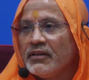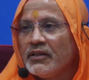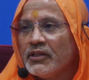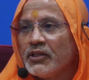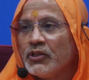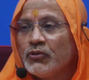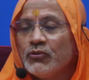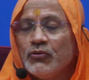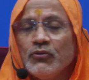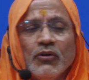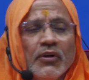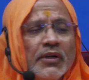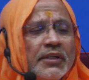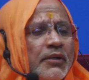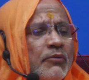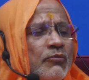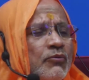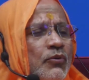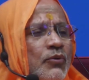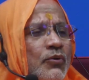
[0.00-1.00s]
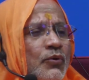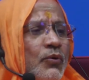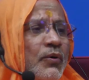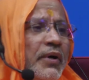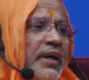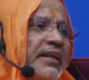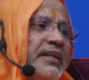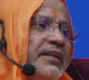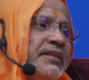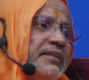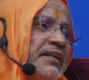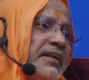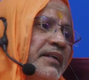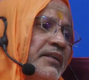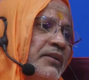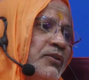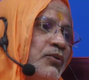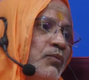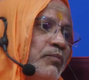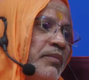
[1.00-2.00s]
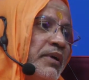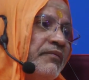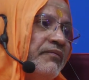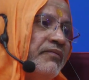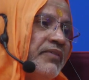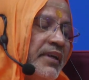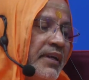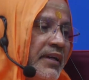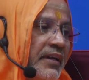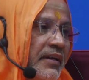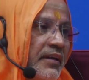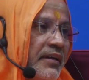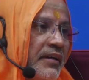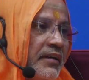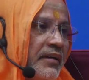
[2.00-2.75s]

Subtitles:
You do not have to do anything to be free.